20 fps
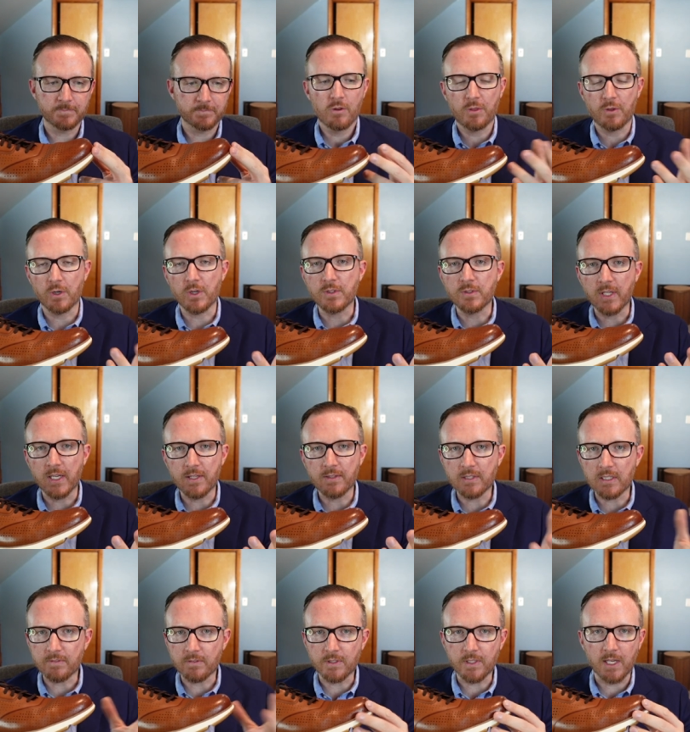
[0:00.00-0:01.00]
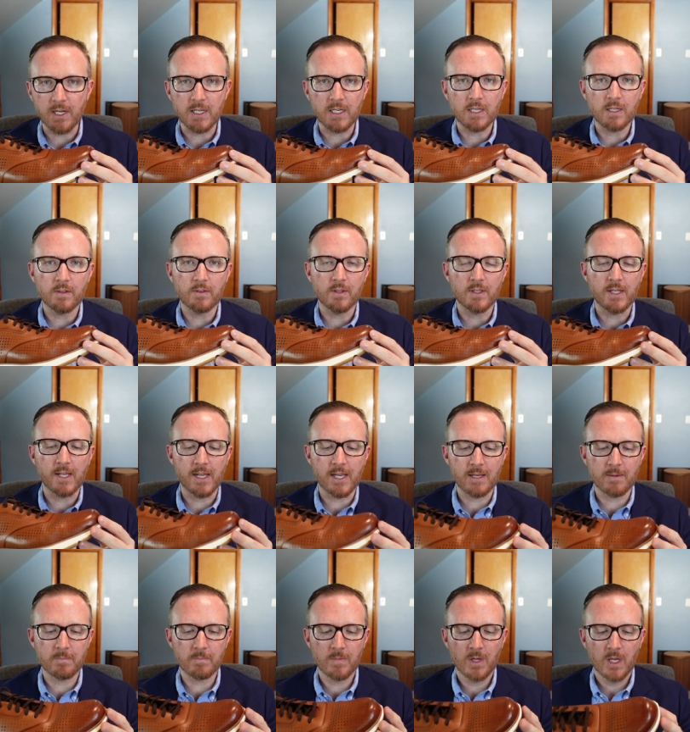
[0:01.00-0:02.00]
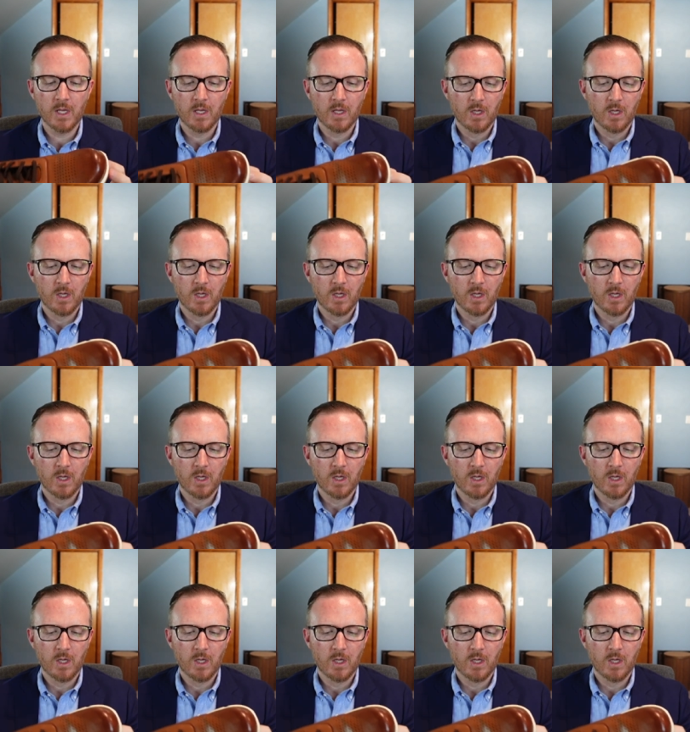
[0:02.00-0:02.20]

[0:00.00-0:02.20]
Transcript: Thursday is even getting into the game.